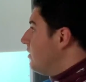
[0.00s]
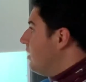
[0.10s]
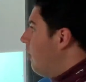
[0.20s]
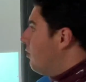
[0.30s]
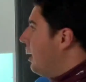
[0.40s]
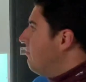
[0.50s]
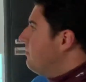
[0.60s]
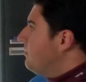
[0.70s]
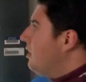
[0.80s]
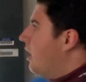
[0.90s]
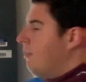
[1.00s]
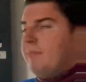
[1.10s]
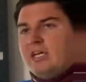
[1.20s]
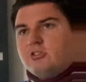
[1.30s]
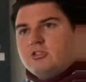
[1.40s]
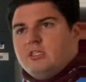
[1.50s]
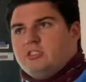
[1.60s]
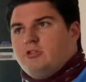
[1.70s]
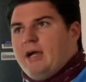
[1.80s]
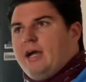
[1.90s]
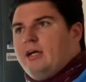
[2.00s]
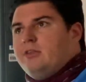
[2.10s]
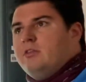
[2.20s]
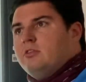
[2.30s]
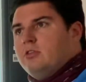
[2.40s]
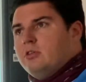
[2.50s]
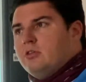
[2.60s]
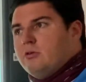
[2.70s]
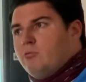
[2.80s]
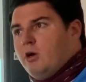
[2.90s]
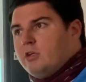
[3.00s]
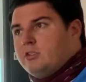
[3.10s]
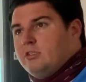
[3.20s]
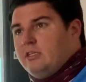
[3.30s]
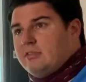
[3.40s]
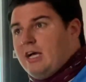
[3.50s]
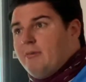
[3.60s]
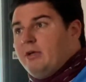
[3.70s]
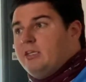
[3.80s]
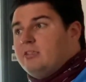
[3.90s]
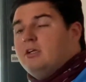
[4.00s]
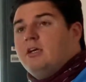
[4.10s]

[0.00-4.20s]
Okay, all right, make sure that you add your work to the assignment